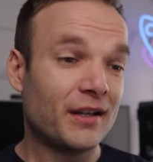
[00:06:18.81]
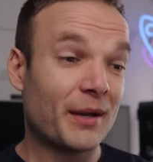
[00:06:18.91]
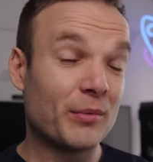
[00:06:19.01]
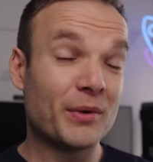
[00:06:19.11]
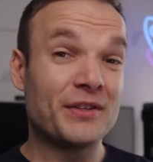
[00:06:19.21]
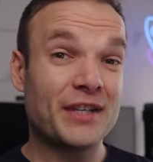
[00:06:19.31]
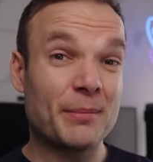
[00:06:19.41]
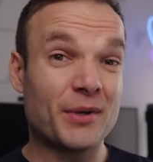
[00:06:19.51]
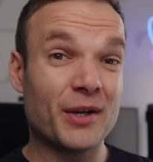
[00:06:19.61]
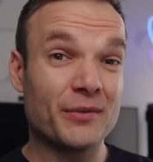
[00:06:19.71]
And we will need to
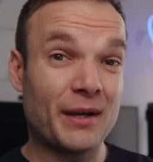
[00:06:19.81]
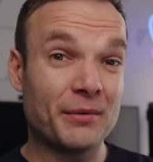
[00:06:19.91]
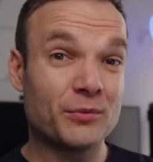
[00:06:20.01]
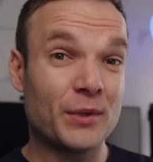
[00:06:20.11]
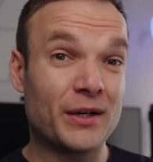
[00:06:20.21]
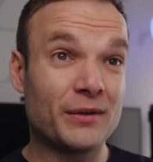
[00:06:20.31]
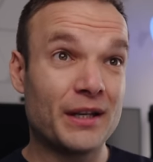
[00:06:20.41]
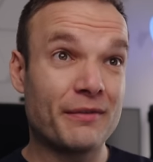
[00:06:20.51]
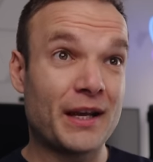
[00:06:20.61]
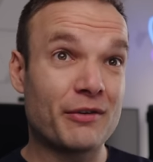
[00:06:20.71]
keep an eye on that one as well,
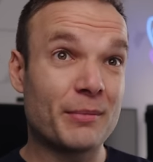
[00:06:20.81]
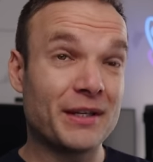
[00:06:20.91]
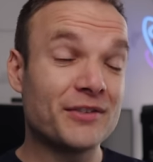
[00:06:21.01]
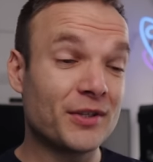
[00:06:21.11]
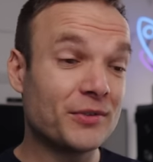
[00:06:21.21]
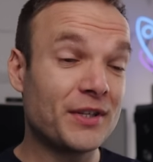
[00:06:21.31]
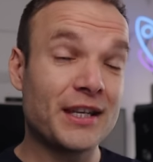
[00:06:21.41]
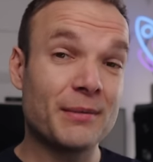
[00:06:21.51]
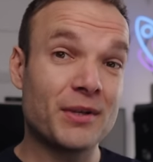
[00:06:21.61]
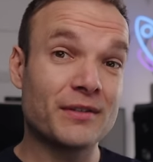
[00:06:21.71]
if that remains too
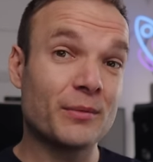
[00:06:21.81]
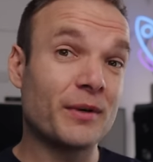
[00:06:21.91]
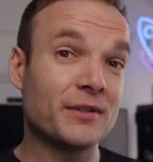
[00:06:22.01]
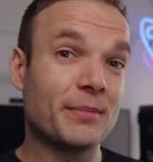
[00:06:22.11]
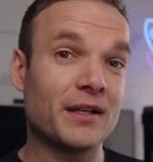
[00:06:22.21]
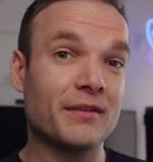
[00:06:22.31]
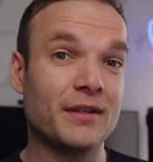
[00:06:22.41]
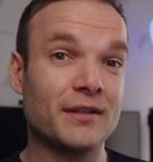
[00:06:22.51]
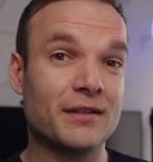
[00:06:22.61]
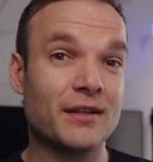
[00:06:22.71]
sticky, because otherwise the Bank of
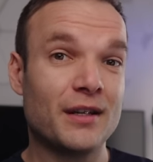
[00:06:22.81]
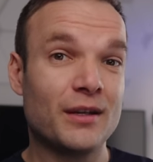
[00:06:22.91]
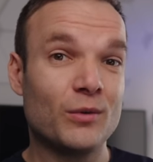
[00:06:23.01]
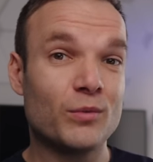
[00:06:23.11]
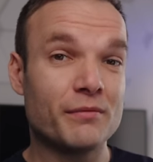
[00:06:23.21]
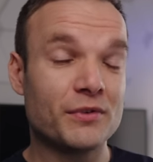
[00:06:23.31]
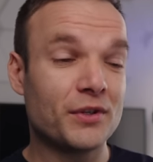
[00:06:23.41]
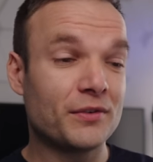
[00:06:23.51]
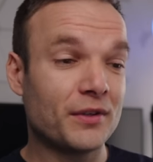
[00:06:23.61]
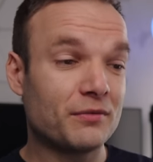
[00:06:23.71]
England won't
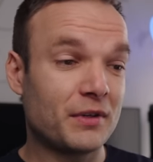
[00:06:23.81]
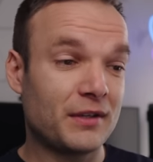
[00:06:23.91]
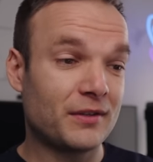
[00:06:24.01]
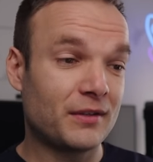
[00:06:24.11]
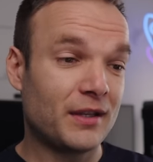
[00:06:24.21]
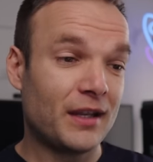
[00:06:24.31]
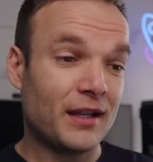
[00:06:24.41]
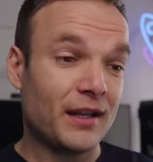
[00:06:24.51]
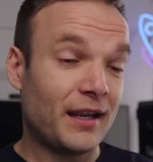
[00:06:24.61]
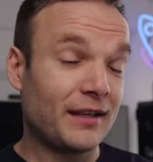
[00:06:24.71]
reduce those rates. So
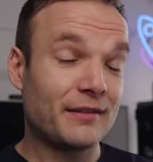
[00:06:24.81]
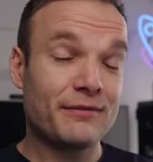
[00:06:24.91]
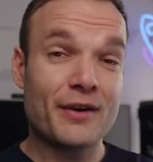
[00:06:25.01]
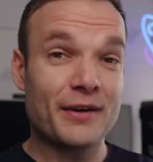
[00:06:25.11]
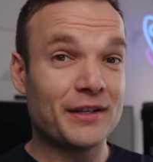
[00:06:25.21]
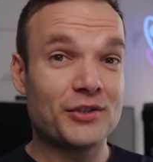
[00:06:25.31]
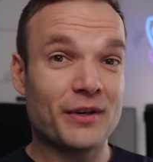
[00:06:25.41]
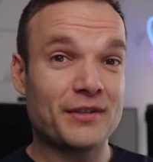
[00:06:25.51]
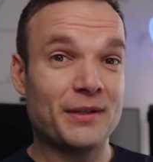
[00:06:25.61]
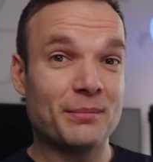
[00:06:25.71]
it's a very
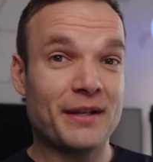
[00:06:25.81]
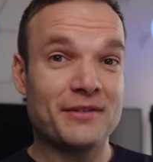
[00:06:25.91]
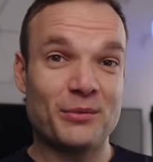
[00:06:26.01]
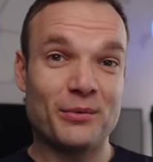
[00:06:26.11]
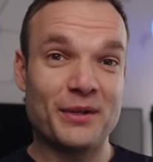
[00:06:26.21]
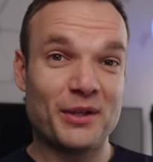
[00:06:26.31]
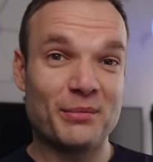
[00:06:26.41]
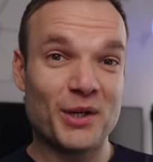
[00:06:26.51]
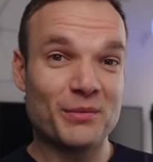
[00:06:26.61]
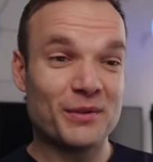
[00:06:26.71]
interesting place that we're in at the
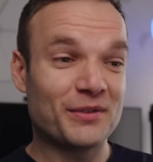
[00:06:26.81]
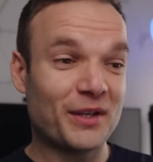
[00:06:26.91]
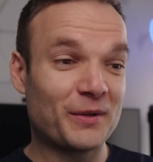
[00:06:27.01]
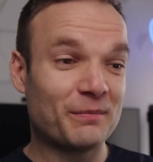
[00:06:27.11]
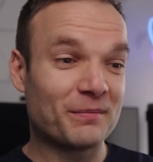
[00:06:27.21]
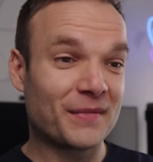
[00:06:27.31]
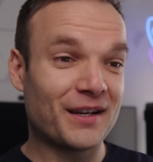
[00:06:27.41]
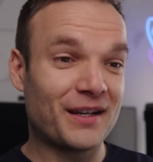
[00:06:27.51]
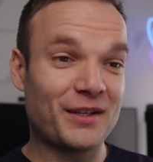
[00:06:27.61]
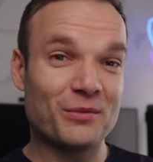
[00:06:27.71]
moment. So
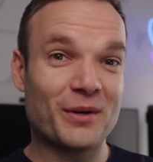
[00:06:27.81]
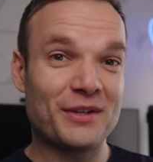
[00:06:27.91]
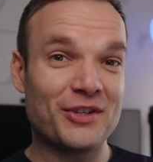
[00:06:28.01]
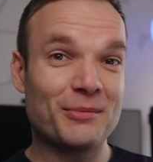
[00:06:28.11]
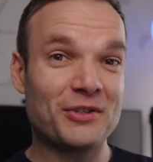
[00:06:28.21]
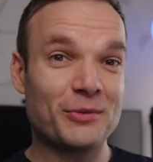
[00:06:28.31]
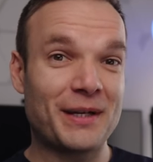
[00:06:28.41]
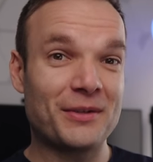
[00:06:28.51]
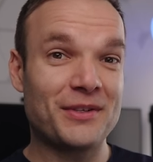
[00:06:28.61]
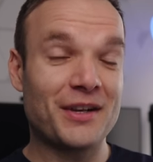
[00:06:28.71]
I don't worry too much
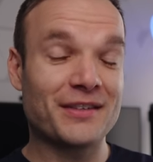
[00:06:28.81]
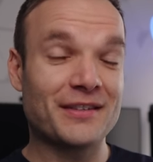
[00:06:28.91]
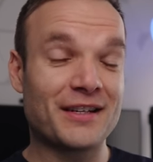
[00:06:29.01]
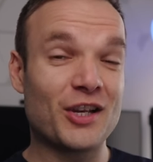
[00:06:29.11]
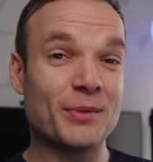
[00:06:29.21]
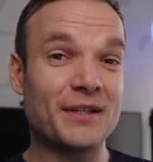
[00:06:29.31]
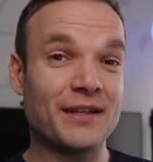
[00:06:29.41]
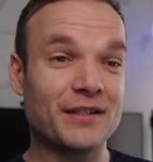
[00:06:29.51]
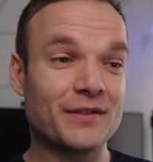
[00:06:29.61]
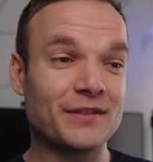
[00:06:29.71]
about it, because as a global
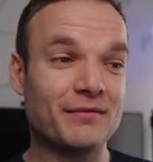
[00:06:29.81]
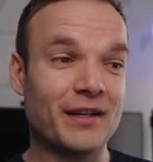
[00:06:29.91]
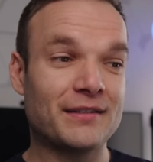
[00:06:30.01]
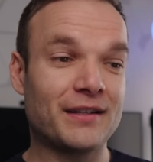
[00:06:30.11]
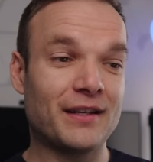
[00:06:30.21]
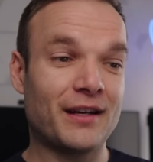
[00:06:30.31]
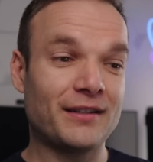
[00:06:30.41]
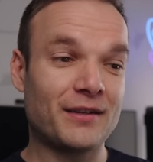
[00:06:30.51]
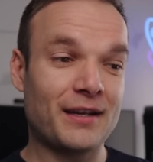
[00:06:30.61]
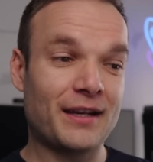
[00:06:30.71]
index fund investor, I
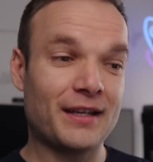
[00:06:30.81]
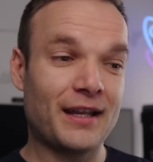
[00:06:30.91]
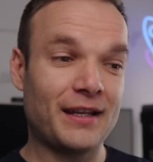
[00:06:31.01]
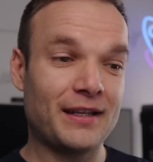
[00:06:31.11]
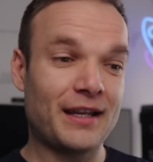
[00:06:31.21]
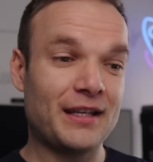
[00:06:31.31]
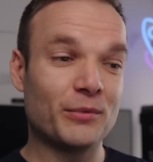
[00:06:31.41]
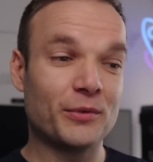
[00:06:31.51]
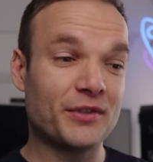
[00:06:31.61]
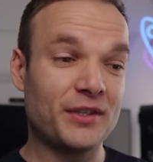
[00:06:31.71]
don't allocate any
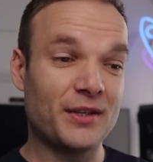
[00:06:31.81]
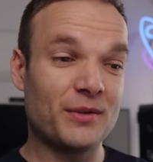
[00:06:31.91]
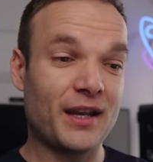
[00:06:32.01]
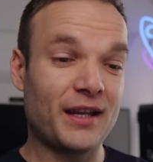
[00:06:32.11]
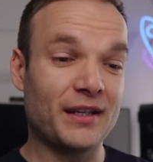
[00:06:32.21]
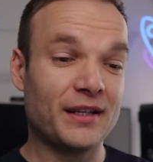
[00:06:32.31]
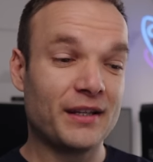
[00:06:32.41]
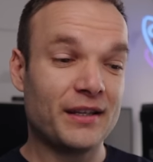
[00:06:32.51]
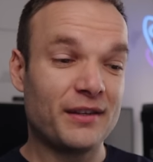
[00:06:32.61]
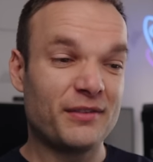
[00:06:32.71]
more to the UK
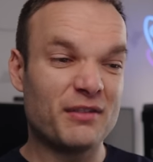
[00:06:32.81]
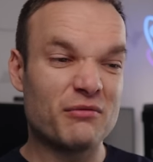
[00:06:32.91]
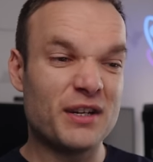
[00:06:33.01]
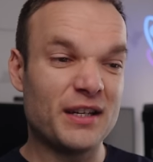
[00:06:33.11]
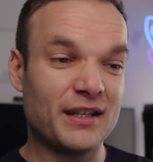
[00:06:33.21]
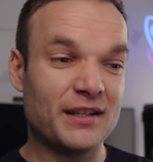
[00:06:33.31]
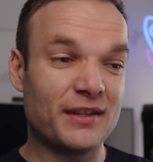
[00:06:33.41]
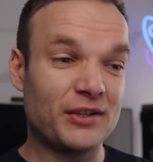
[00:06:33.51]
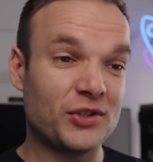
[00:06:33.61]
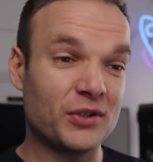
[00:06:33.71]
than really
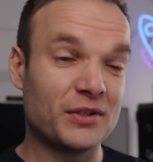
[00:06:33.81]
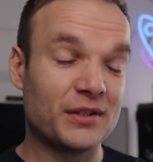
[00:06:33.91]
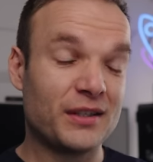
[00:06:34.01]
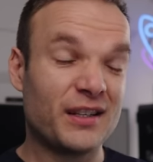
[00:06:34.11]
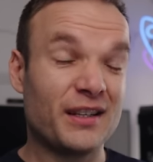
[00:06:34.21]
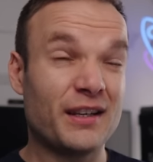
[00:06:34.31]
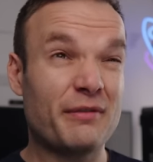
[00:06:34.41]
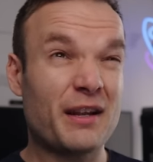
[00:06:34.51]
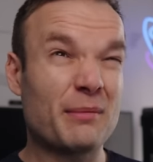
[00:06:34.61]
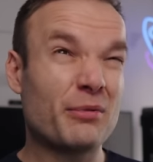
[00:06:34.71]
they should. In
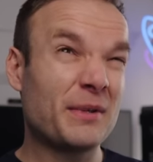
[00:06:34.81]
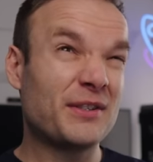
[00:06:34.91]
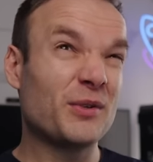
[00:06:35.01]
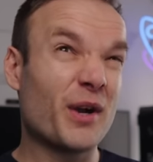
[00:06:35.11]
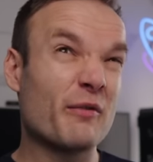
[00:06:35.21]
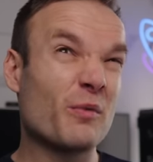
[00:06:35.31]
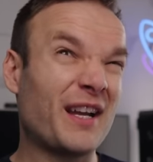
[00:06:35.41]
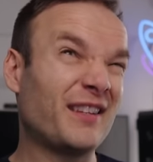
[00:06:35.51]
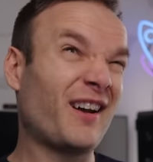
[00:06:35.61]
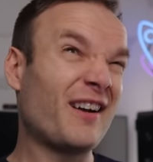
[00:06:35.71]
fact, I probably do
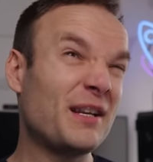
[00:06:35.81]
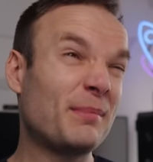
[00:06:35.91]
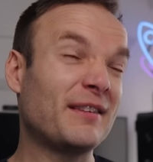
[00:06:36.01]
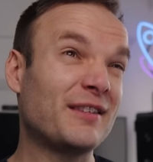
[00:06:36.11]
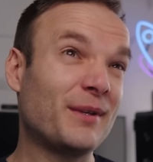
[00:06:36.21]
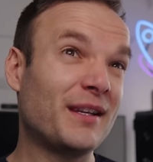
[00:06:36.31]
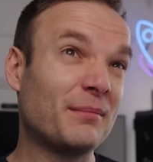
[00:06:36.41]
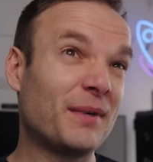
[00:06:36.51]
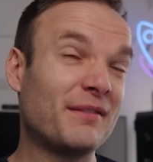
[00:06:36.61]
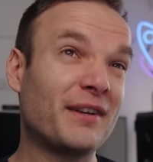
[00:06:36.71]
overweight a tiny bit to it
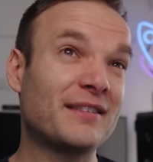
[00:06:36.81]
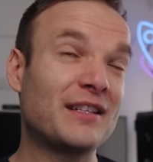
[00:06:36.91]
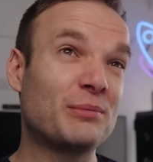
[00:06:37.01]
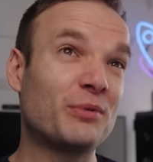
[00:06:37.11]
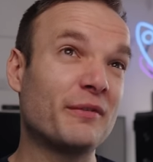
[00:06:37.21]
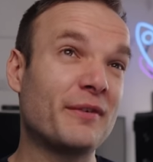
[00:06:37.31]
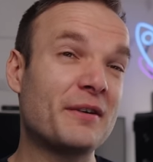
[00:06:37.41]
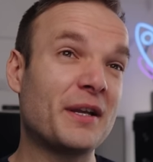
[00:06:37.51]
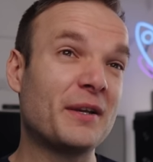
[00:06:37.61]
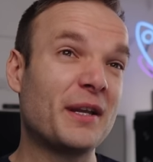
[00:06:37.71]
in my InvestEngine
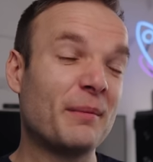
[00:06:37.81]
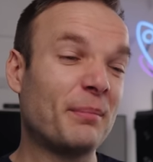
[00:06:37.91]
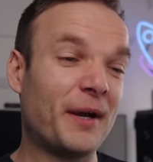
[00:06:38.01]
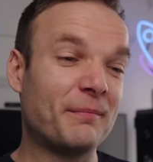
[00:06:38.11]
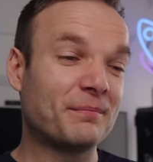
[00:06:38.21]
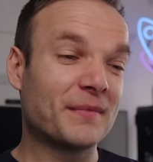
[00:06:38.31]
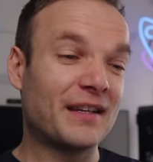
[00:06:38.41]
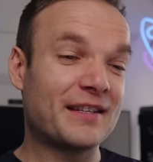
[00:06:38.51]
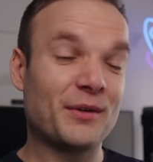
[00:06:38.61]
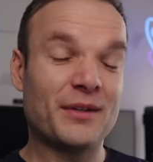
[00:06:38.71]
portfolio, but
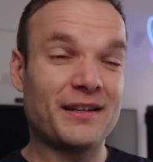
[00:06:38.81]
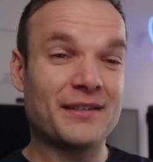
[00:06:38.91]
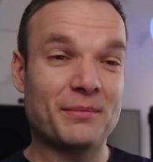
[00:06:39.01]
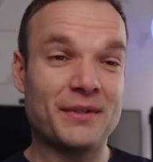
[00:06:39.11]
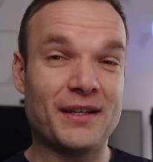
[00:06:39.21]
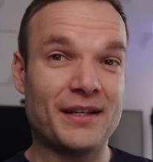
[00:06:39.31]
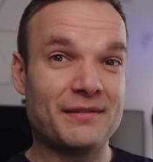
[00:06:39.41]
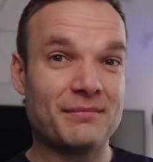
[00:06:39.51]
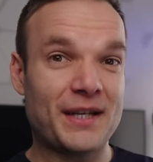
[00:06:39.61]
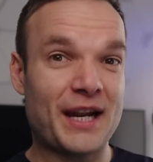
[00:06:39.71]
it's not like something that
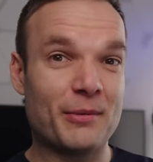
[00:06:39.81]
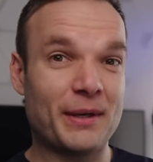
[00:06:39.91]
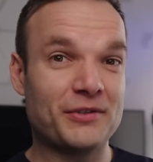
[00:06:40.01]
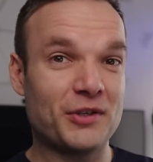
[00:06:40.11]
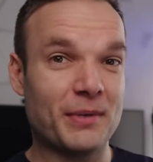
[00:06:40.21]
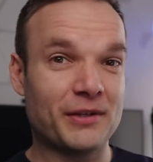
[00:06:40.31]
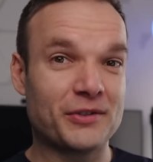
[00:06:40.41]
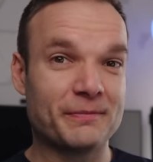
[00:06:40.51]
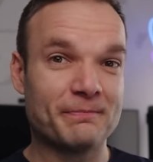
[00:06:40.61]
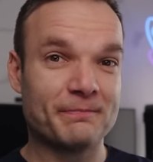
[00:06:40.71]
I care about too
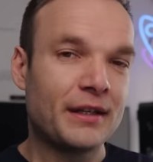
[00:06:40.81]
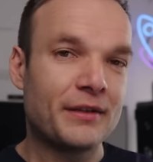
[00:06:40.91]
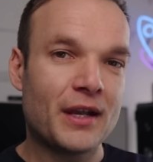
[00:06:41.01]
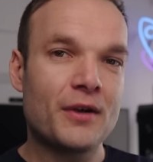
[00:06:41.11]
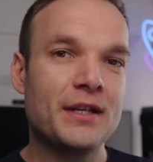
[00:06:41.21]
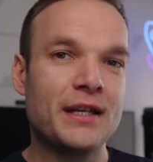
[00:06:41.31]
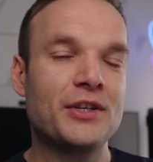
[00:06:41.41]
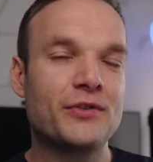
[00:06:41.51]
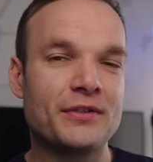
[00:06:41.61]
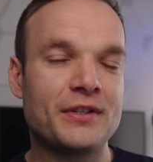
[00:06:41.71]
much. Now, the only
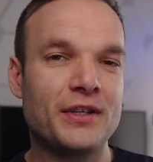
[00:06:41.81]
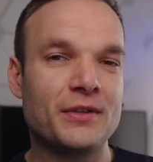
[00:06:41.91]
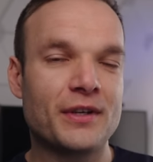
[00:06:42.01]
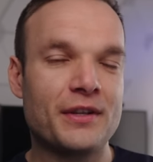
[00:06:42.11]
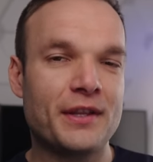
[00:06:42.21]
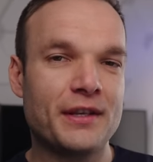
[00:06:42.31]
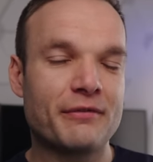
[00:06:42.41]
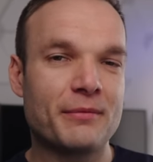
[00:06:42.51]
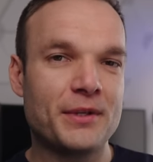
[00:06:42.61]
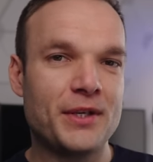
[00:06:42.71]
interesting news, I think,
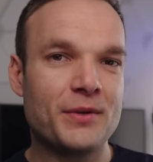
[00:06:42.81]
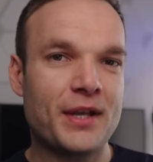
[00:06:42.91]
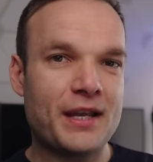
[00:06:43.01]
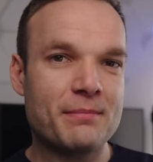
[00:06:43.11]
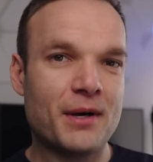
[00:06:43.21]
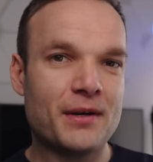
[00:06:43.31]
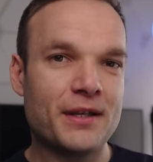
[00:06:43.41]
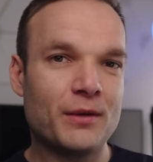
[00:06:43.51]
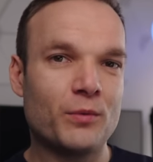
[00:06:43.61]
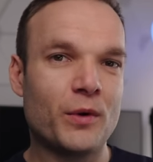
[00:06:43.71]
from the UK
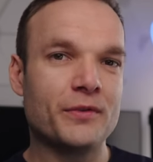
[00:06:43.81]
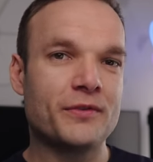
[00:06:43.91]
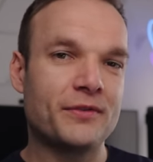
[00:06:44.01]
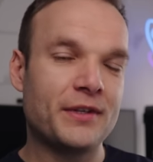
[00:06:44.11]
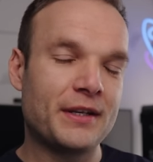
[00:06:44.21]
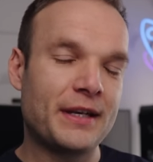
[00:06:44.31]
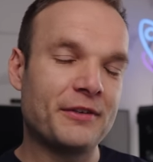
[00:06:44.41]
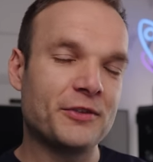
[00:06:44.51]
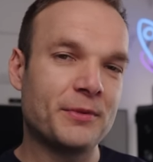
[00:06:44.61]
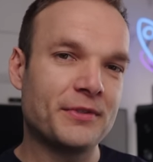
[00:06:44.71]
market was the
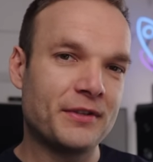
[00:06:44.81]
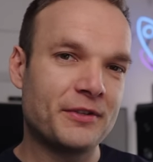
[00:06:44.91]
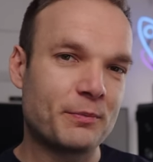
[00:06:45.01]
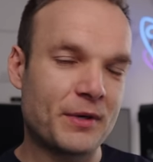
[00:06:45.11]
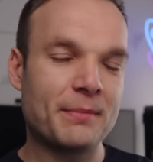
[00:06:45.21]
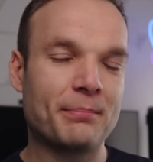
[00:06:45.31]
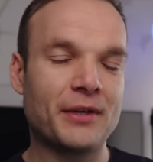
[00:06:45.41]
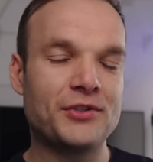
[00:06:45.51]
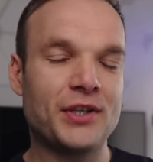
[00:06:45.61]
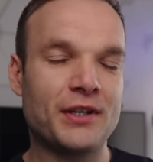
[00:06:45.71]
announcements in the spring
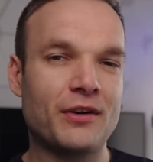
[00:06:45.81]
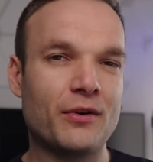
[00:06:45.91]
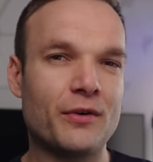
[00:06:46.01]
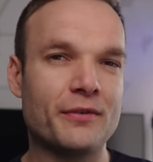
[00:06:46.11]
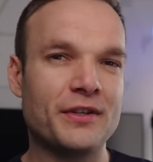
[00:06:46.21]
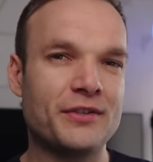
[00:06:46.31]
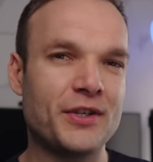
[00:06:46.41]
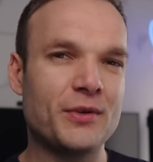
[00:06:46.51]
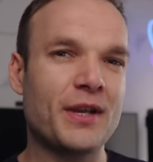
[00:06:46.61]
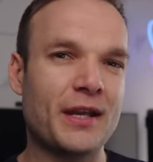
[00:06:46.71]
budget or this
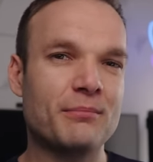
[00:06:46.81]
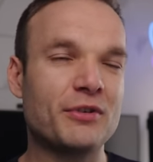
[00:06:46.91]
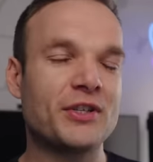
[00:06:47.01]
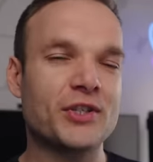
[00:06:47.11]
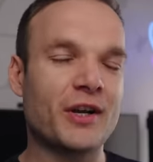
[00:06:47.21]
UK-British